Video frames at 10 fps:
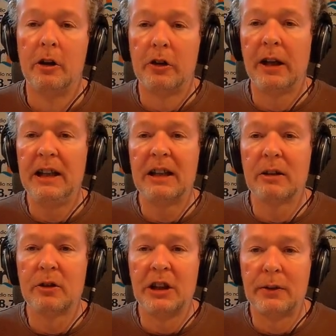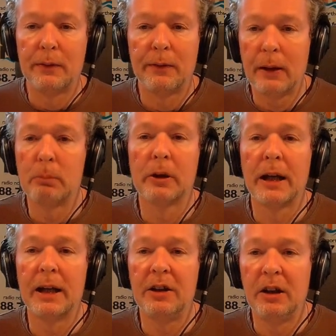So he tells this
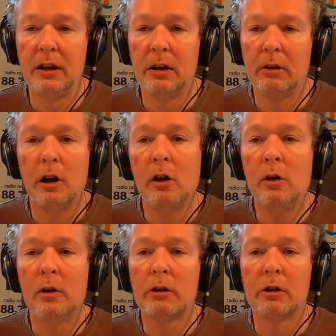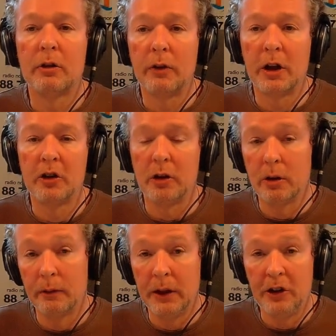fabricated, ludicrous version
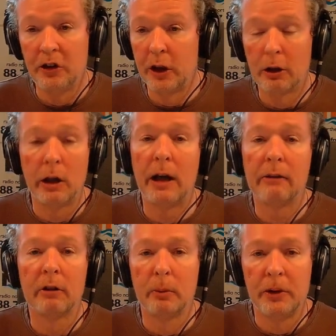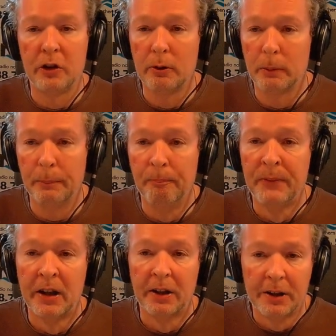of his heroism and
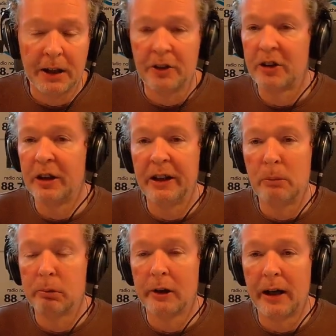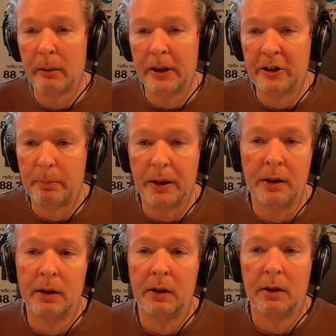gunslinging prowess,
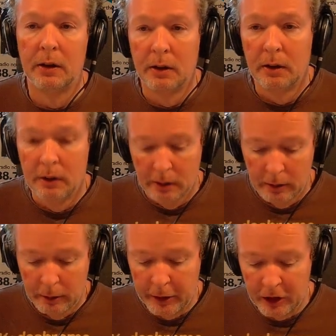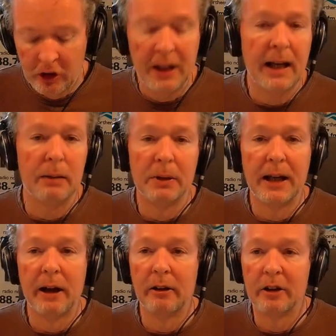but the Gene Hackman
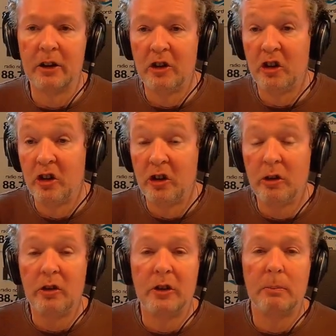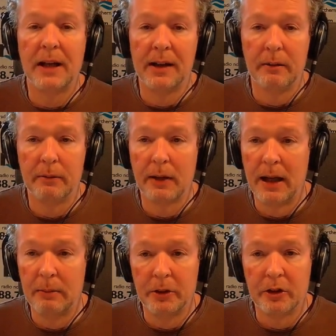character just shoots him down in
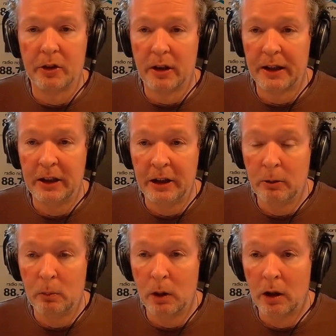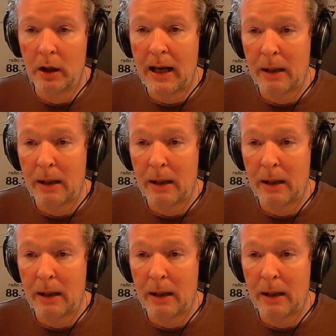flames and is like, you were